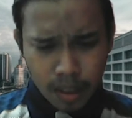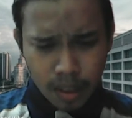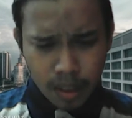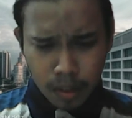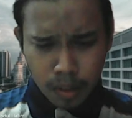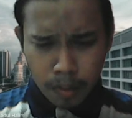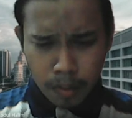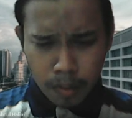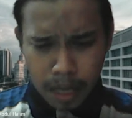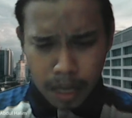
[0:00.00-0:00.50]

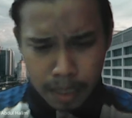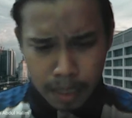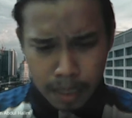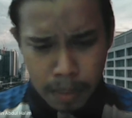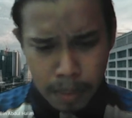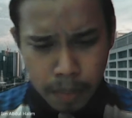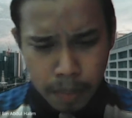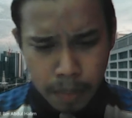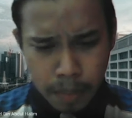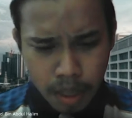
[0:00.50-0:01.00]
by the
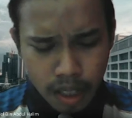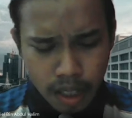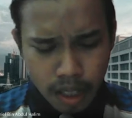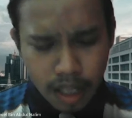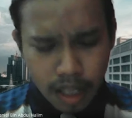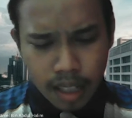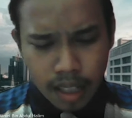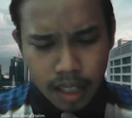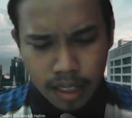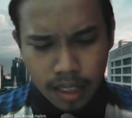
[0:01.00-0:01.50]
people
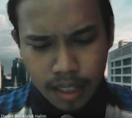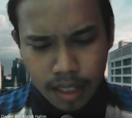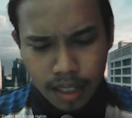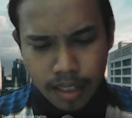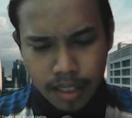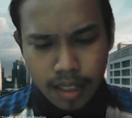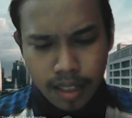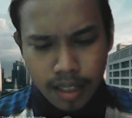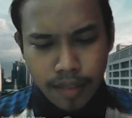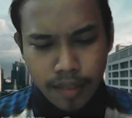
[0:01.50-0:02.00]
is
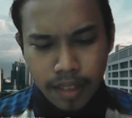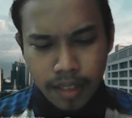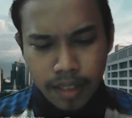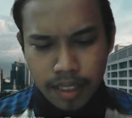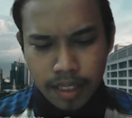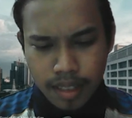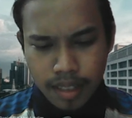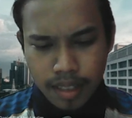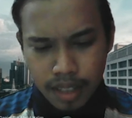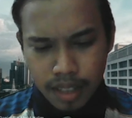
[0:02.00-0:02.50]

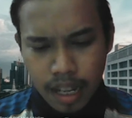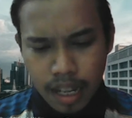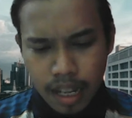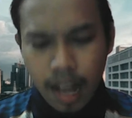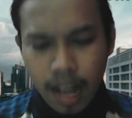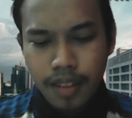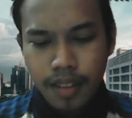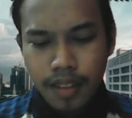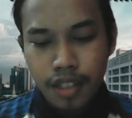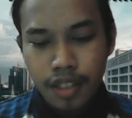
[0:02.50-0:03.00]
fatigue,
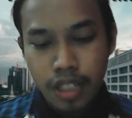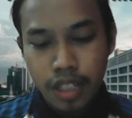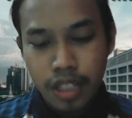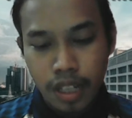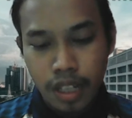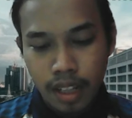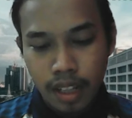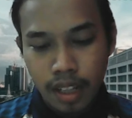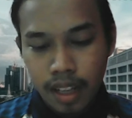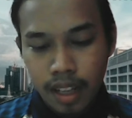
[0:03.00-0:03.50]

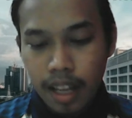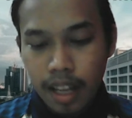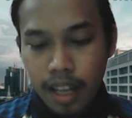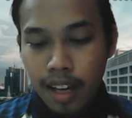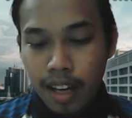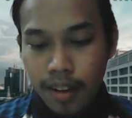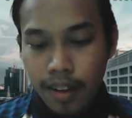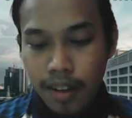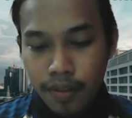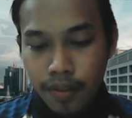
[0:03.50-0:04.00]
chill,
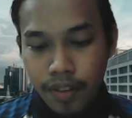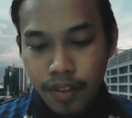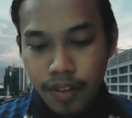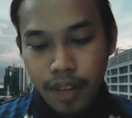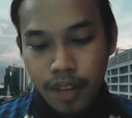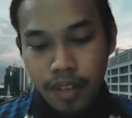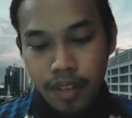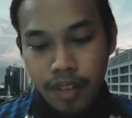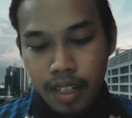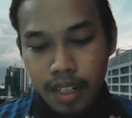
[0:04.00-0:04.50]

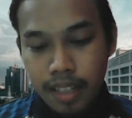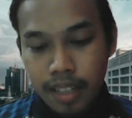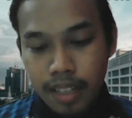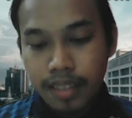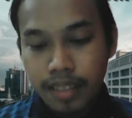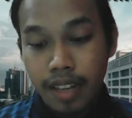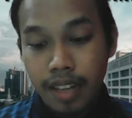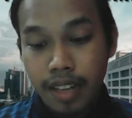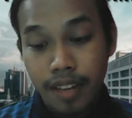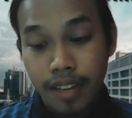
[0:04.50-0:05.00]
fever,
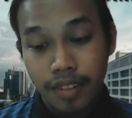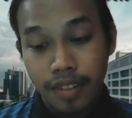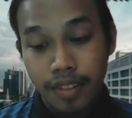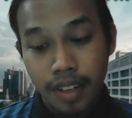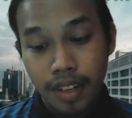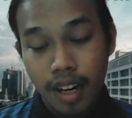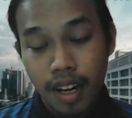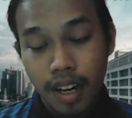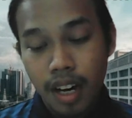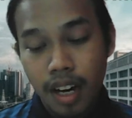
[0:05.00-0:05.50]

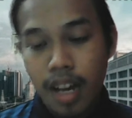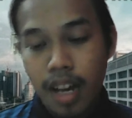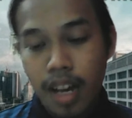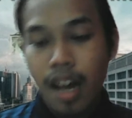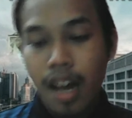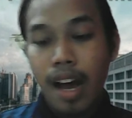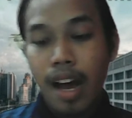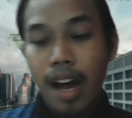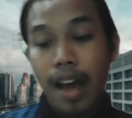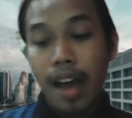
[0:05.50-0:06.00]
diarrhea,
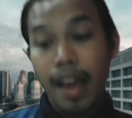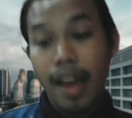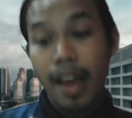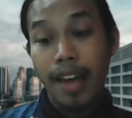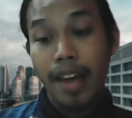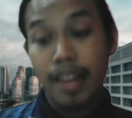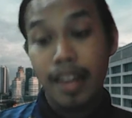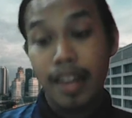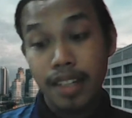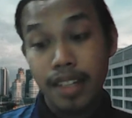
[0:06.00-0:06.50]

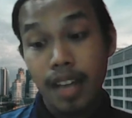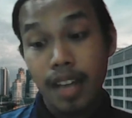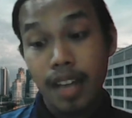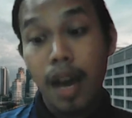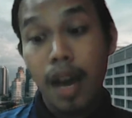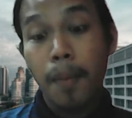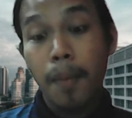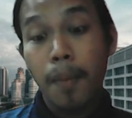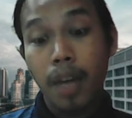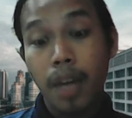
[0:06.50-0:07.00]
headache,
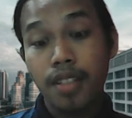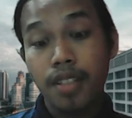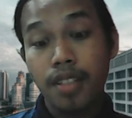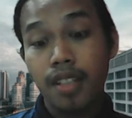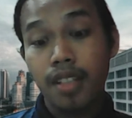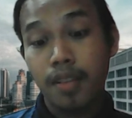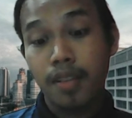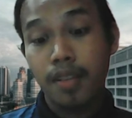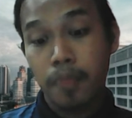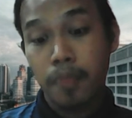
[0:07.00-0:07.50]
muscle
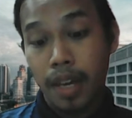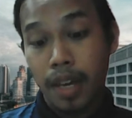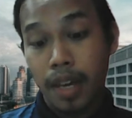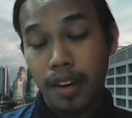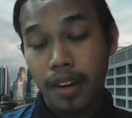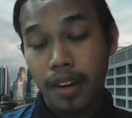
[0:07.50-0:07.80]
pain.